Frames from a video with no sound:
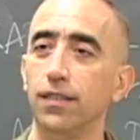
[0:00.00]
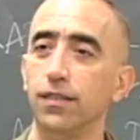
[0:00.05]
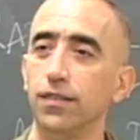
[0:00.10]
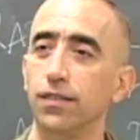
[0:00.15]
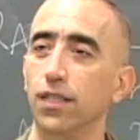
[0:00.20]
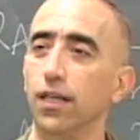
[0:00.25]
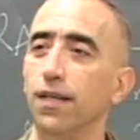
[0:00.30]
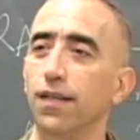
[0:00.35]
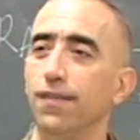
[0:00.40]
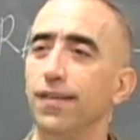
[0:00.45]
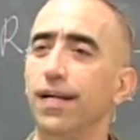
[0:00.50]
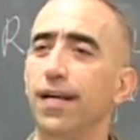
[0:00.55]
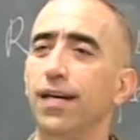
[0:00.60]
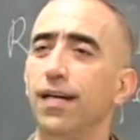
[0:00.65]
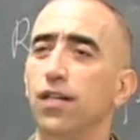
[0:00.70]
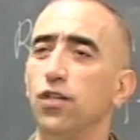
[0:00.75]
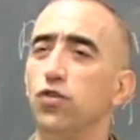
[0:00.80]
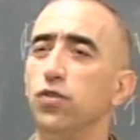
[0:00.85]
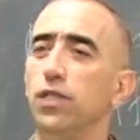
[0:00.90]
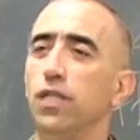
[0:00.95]
So there
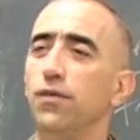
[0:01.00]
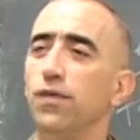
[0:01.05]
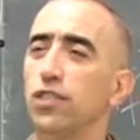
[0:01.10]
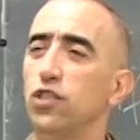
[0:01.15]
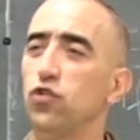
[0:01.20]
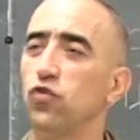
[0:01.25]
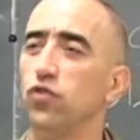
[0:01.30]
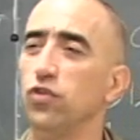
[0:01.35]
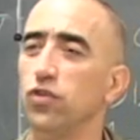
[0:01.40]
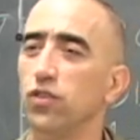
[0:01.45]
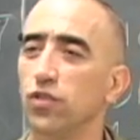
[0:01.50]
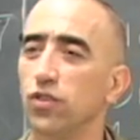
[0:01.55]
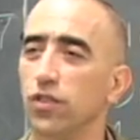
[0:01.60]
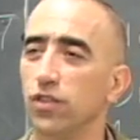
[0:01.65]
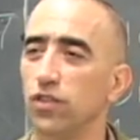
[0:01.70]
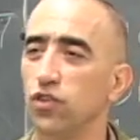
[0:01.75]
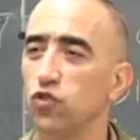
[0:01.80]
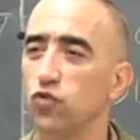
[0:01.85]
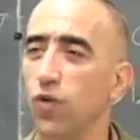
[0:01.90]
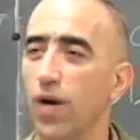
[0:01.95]
are, you never
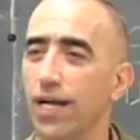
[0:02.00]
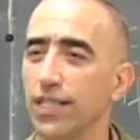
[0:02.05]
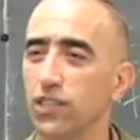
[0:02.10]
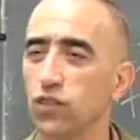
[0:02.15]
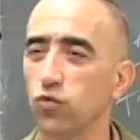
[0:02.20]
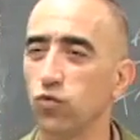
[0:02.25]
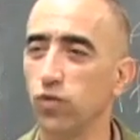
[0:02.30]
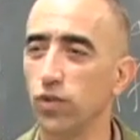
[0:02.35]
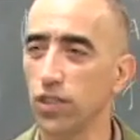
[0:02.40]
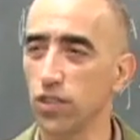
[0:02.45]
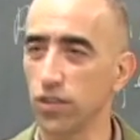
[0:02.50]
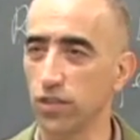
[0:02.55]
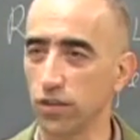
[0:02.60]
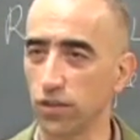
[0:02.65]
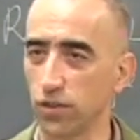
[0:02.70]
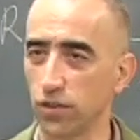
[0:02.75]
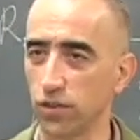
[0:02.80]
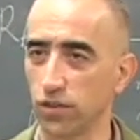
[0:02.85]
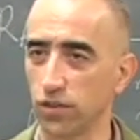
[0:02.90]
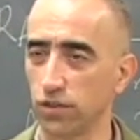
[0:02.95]
trust
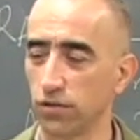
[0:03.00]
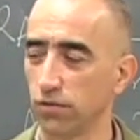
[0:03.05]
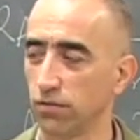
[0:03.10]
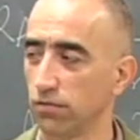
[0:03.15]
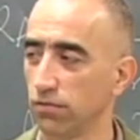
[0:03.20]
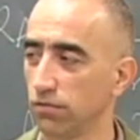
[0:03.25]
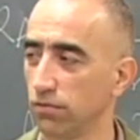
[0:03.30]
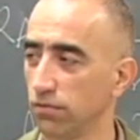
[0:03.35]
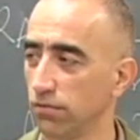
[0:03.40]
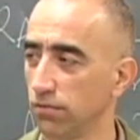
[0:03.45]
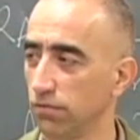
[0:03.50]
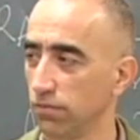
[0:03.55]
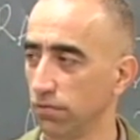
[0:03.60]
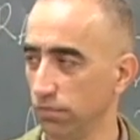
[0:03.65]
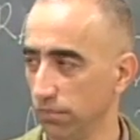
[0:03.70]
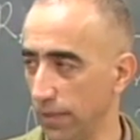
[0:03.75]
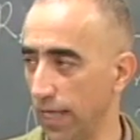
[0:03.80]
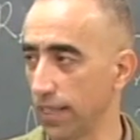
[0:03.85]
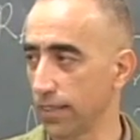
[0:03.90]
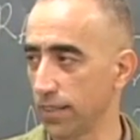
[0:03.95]
reasons
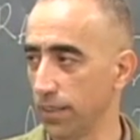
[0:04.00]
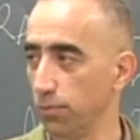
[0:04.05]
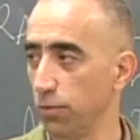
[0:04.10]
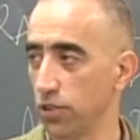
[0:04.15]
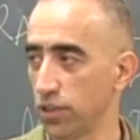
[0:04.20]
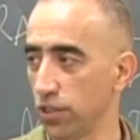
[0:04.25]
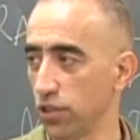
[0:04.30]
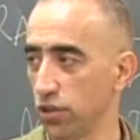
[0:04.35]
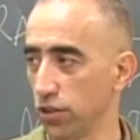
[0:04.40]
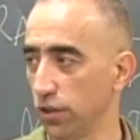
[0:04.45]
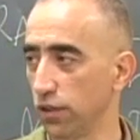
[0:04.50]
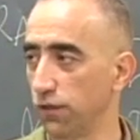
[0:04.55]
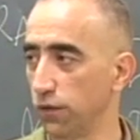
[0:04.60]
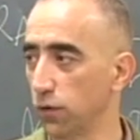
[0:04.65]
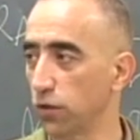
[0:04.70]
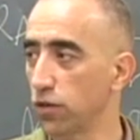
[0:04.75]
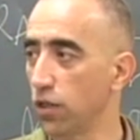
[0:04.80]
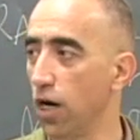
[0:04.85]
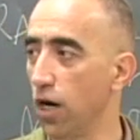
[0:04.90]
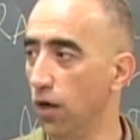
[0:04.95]
that's the position of
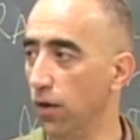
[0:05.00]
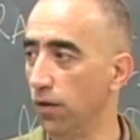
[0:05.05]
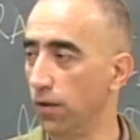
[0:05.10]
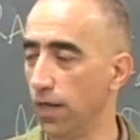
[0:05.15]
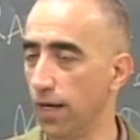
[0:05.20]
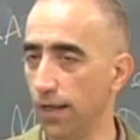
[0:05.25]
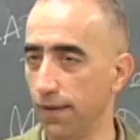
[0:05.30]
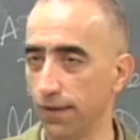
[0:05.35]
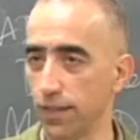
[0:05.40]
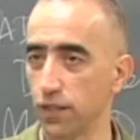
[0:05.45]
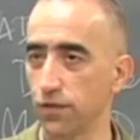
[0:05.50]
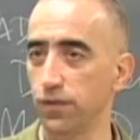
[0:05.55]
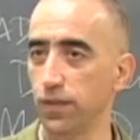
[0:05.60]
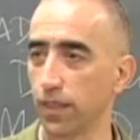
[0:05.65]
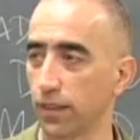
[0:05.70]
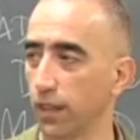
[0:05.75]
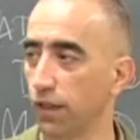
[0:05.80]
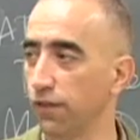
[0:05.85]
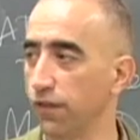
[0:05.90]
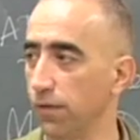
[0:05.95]
Foucault and these
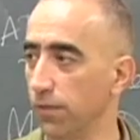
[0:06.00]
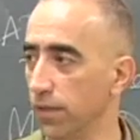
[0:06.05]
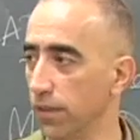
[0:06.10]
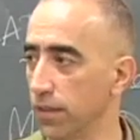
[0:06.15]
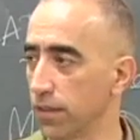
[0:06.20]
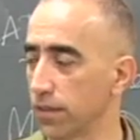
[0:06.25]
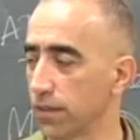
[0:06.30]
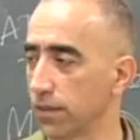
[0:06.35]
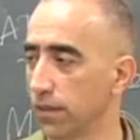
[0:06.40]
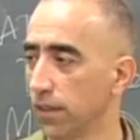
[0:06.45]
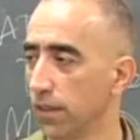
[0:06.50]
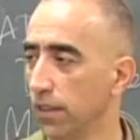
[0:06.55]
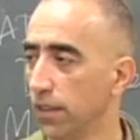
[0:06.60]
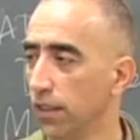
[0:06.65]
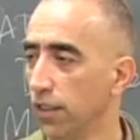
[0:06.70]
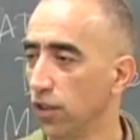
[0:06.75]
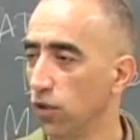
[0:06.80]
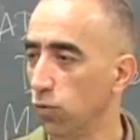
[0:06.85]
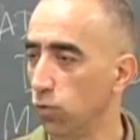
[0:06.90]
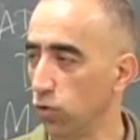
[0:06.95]
radical feminists.
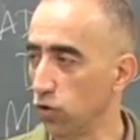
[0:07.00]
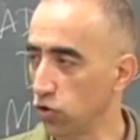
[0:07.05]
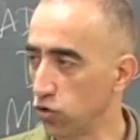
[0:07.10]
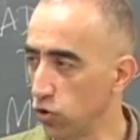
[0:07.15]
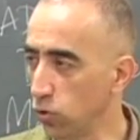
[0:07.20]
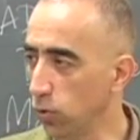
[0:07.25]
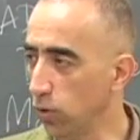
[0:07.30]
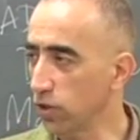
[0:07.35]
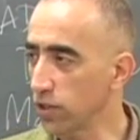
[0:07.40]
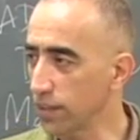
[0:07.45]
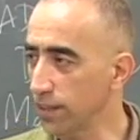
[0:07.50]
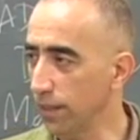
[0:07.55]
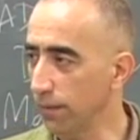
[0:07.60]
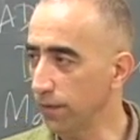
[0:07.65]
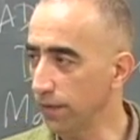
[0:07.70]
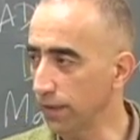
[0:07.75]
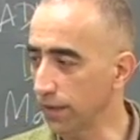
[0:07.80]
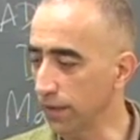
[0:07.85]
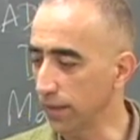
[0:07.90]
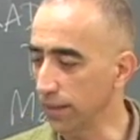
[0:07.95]
When you want
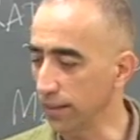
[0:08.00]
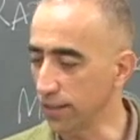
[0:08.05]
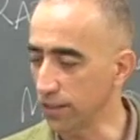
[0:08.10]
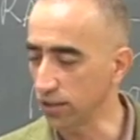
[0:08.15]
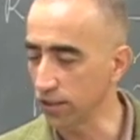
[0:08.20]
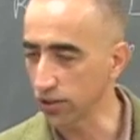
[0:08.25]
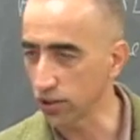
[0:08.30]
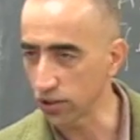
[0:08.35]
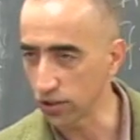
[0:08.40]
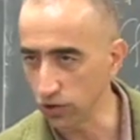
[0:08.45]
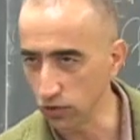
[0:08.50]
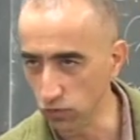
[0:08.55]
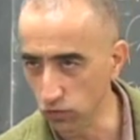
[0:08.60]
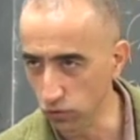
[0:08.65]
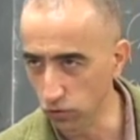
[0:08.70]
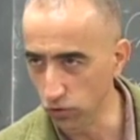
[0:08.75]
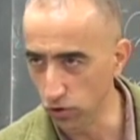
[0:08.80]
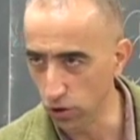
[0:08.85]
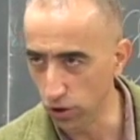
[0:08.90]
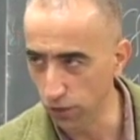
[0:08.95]
something, it's just
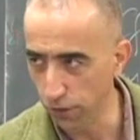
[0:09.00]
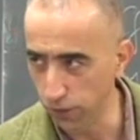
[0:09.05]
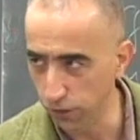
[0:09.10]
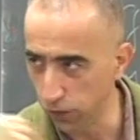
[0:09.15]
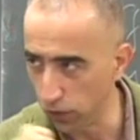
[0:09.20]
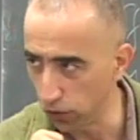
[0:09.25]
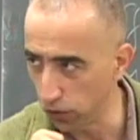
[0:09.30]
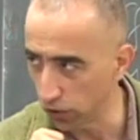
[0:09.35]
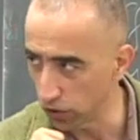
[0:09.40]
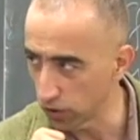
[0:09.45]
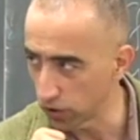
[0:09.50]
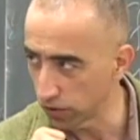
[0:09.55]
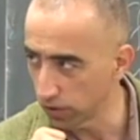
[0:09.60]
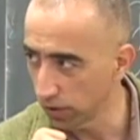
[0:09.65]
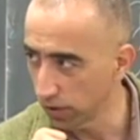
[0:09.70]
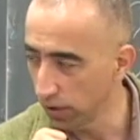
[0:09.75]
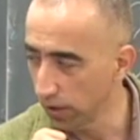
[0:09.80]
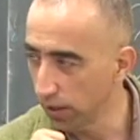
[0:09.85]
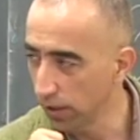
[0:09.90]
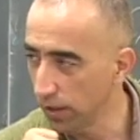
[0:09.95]
raw force.
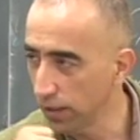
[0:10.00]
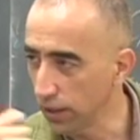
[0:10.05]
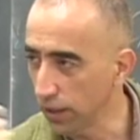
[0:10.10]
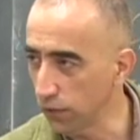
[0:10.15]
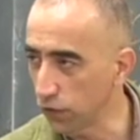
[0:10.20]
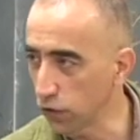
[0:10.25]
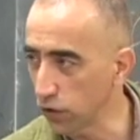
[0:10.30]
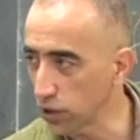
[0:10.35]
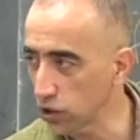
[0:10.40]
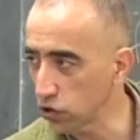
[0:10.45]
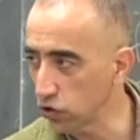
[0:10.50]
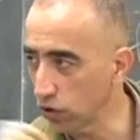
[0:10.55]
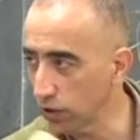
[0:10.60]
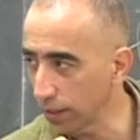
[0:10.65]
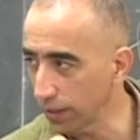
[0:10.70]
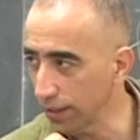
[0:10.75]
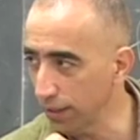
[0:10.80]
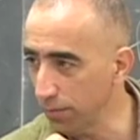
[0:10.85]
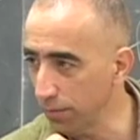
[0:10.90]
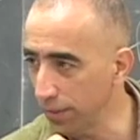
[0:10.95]
If you're
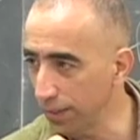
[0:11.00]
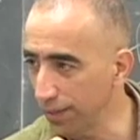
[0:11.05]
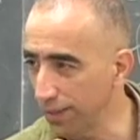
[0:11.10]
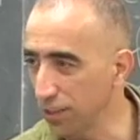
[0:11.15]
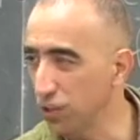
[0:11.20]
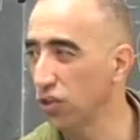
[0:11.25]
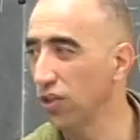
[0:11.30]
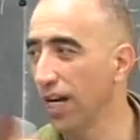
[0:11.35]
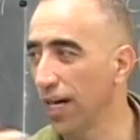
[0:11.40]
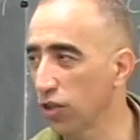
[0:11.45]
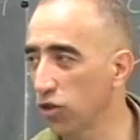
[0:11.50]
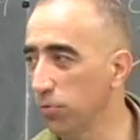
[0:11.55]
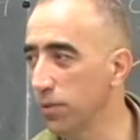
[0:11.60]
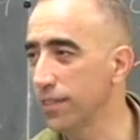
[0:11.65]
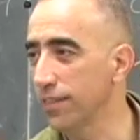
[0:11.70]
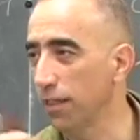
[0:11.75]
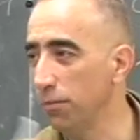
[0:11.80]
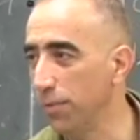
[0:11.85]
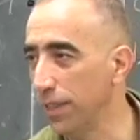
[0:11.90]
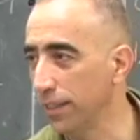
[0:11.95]
stronger than me, then your
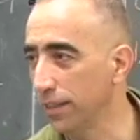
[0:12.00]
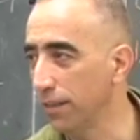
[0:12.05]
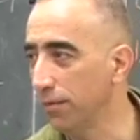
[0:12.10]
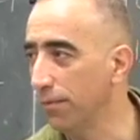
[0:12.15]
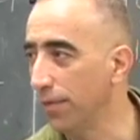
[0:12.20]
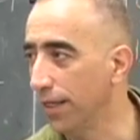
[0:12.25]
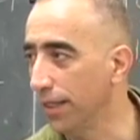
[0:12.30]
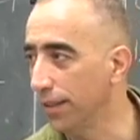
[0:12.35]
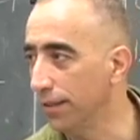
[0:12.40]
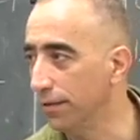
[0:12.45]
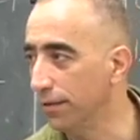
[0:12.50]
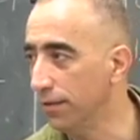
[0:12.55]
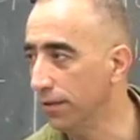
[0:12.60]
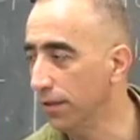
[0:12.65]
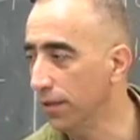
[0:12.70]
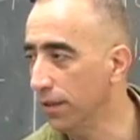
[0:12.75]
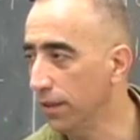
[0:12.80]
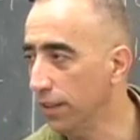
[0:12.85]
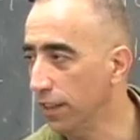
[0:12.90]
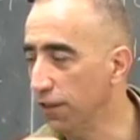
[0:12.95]
arguments are better than mine.
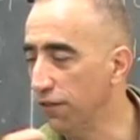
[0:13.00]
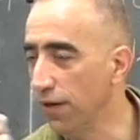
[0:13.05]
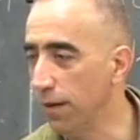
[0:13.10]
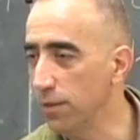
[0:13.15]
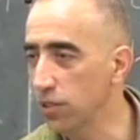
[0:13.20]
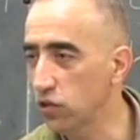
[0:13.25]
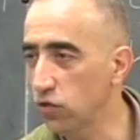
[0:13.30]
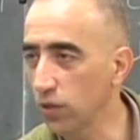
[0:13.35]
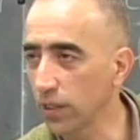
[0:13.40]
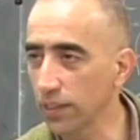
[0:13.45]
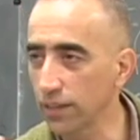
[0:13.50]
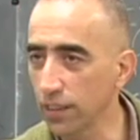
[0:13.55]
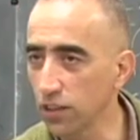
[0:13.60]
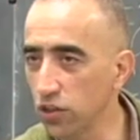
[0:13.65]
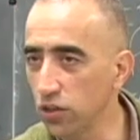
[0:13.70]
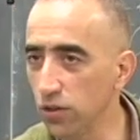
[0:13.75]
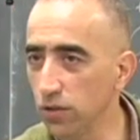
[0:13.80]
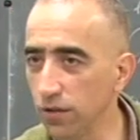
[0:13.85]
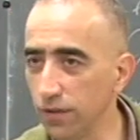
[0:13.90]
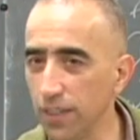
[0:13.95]
If I'm stronger
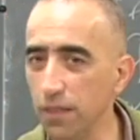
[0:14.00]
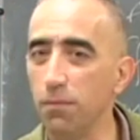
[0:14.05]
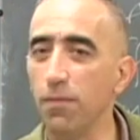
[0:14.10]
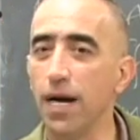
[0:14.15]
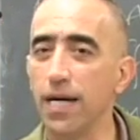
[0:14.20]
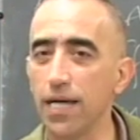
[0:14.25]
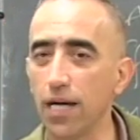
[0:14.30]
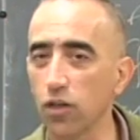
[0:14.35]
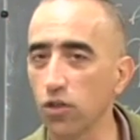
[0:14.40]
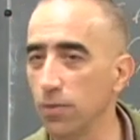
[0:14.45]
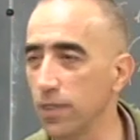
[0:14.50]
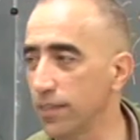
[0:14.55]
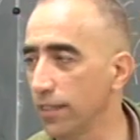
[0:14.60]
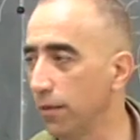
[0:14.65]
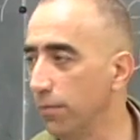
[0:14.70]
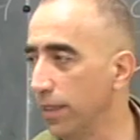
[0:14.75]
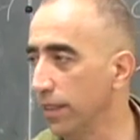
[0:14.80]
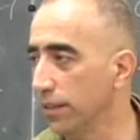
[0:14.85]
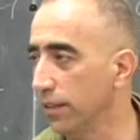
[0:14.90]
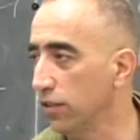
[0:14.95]
than you, then my arguments
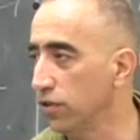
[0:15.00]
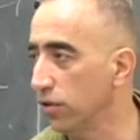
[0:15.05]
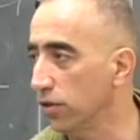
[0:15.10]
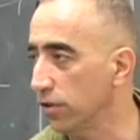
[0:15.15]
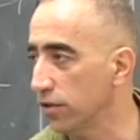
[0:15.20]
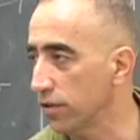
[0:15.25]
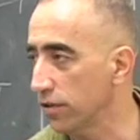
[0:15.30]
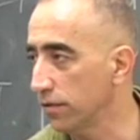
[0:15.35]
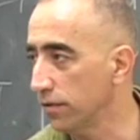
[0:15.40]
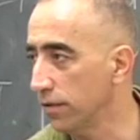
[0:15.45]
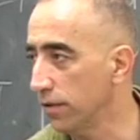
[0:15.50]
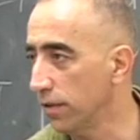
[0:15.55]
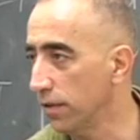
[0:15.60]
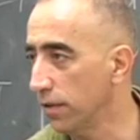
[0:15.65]
are better than yours.